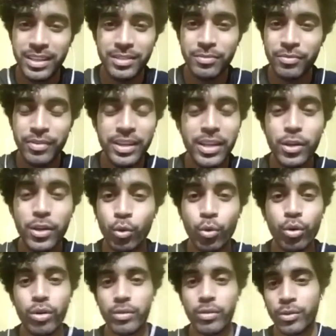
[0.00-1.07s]
Very
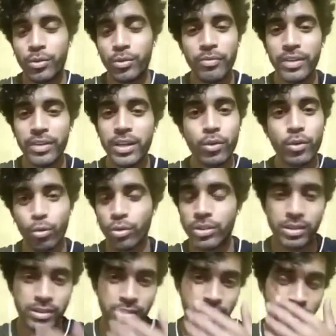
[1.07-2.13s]
good, you know, very good
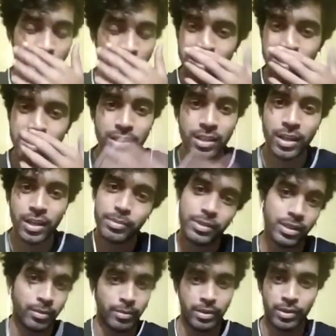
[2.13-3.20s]
season. I just love
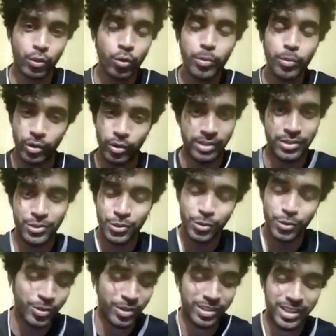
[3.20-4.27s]
summer, to be honest, to
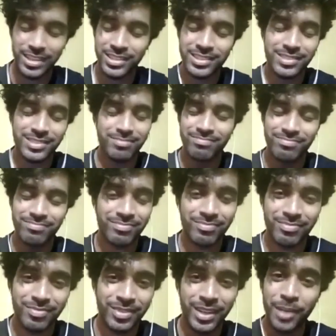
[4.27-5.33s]
be honest. I just
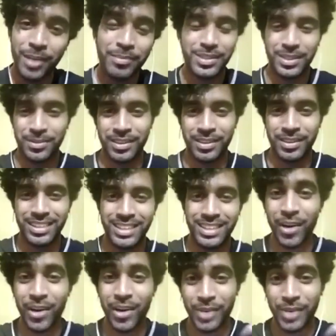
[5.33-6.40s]
love summer.
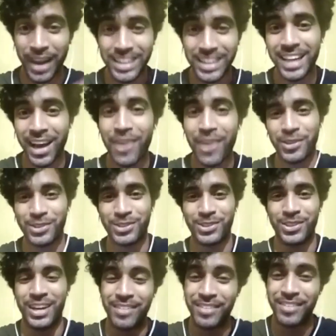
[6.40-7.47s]
Now, right now also,
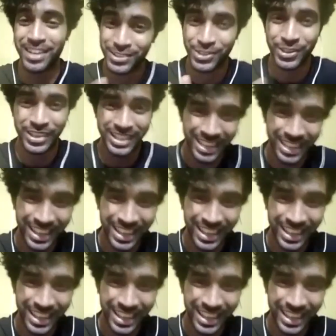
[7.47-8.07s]
I'm enjoying.